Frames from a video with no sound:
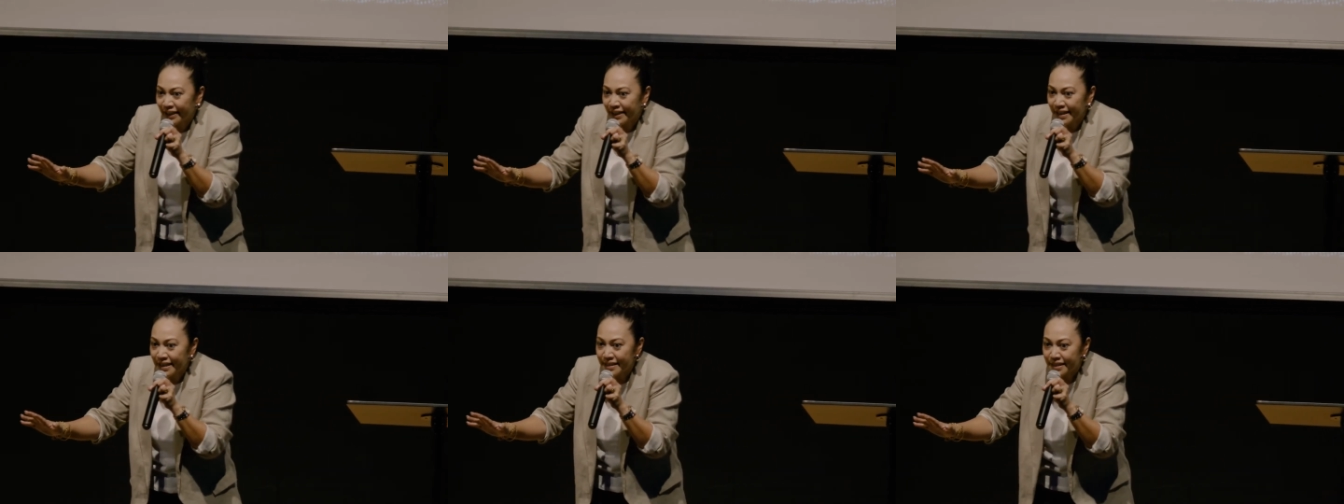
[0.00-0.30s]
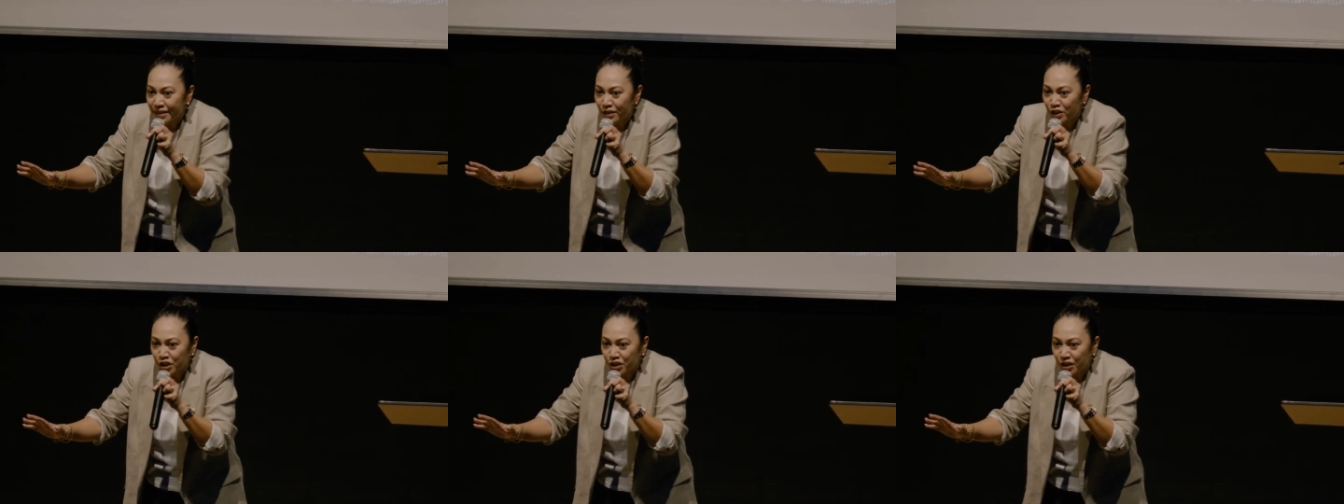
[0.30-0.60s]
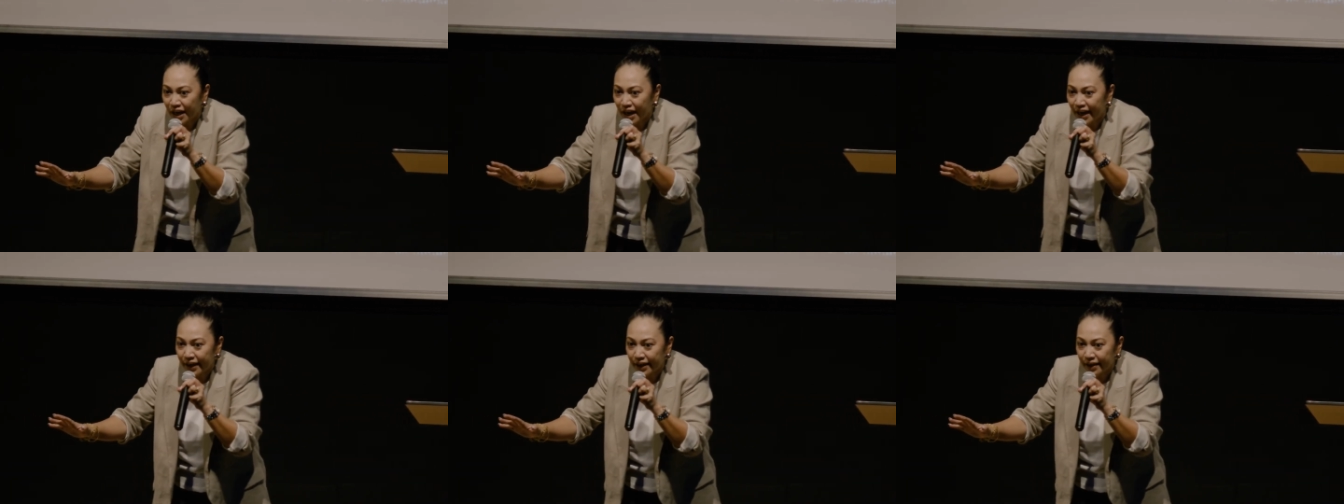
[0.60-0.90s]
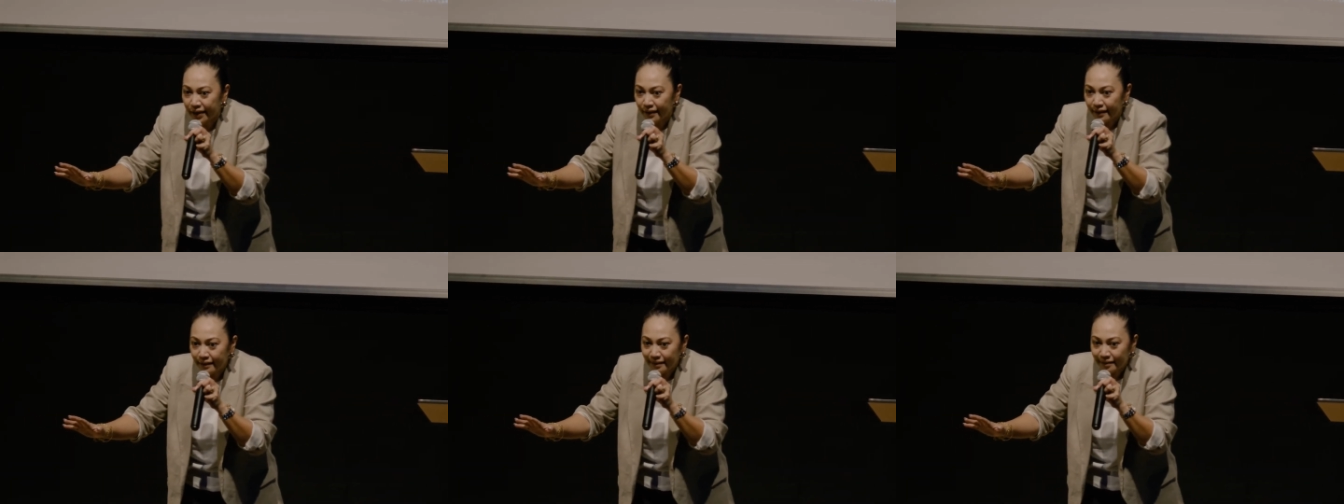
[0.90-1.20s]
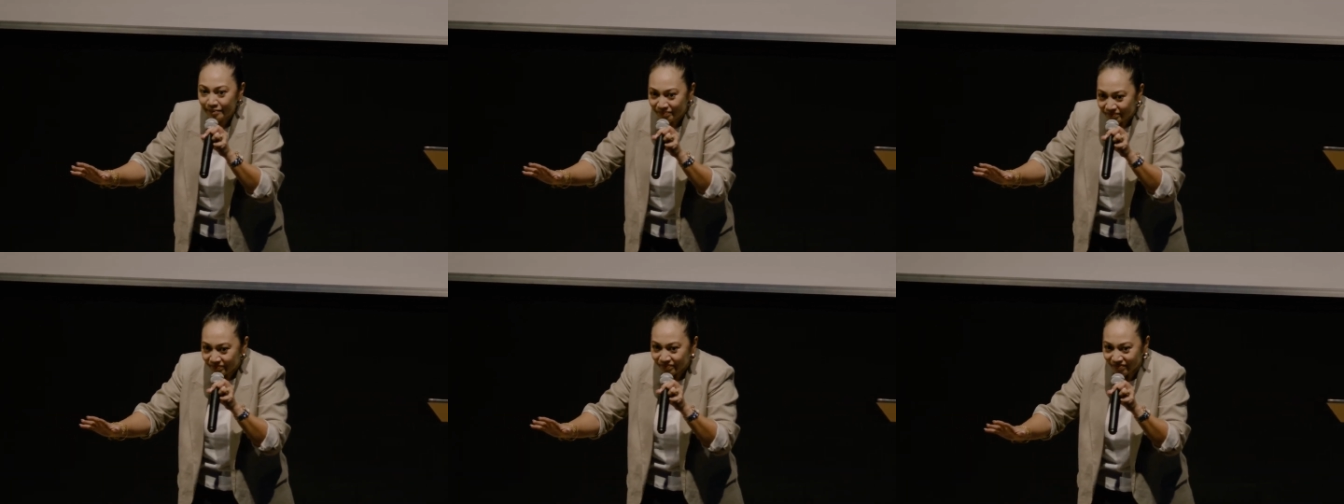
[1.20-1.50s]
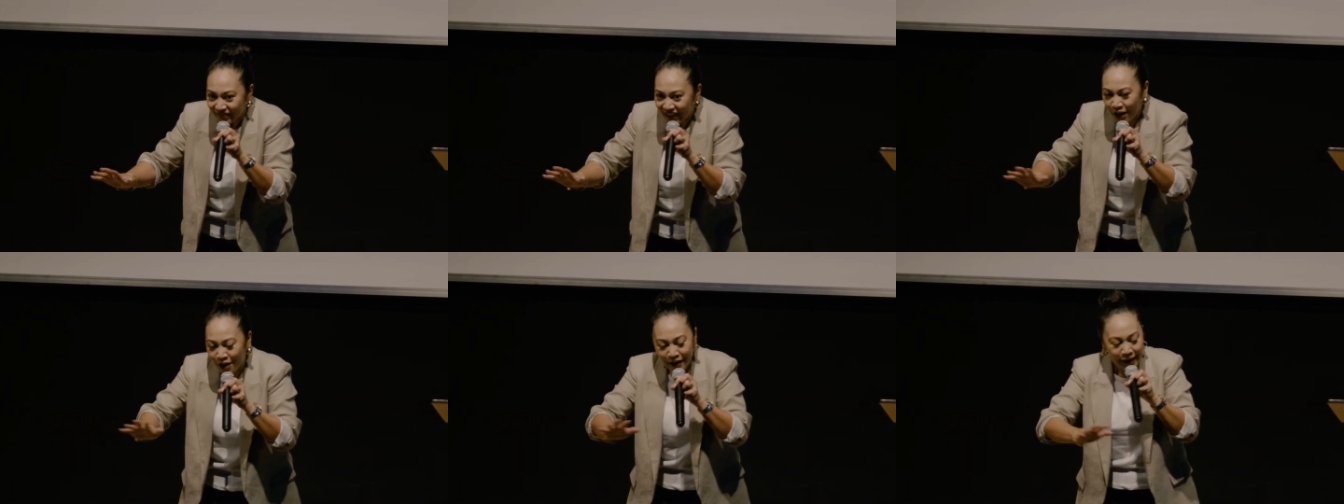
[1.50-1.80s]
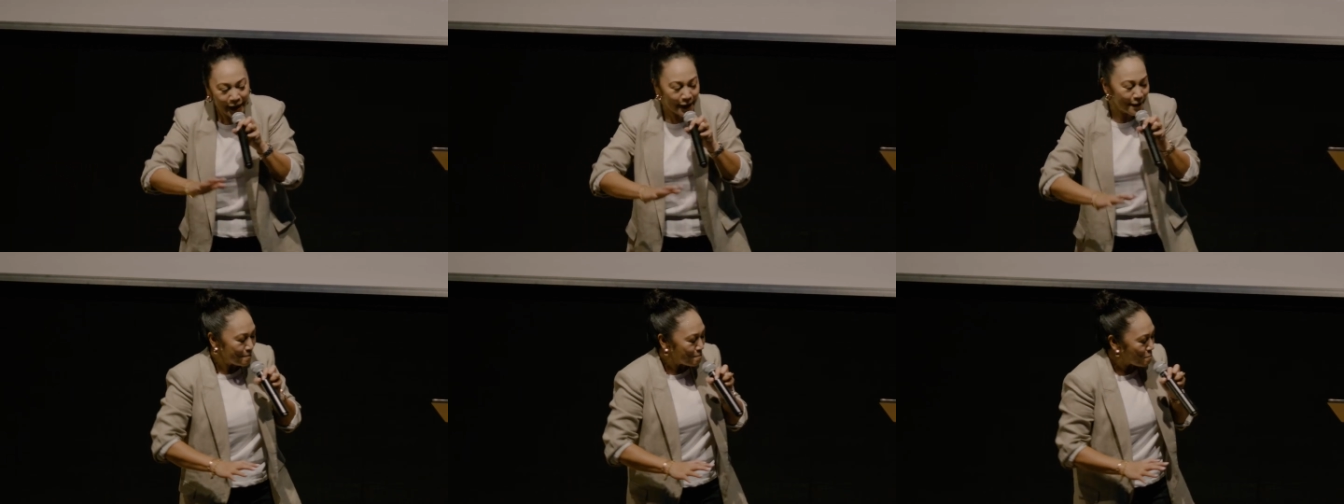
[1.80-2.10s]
this, or should I? Okay.